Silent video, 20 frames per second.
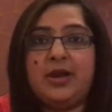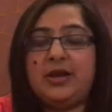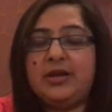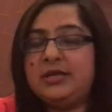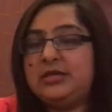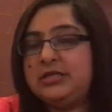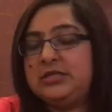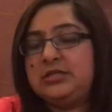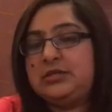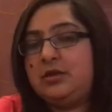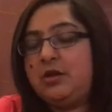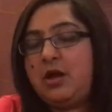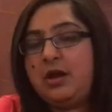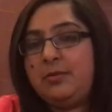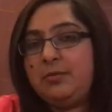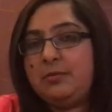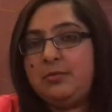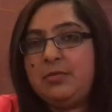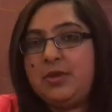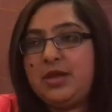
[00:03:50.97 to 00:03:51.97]
it does
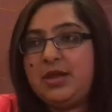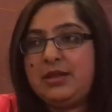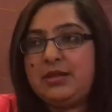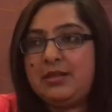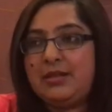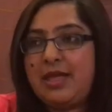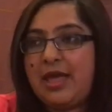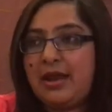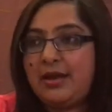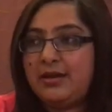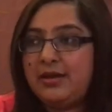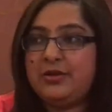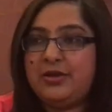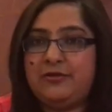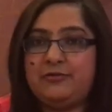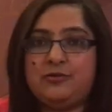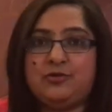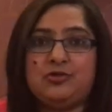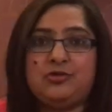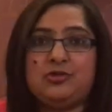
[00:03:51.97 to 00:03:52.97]
not mean that you
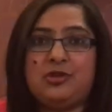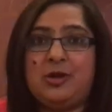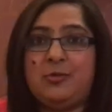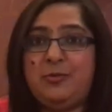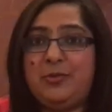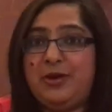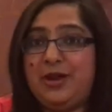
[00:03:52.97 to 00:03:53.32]
have to stop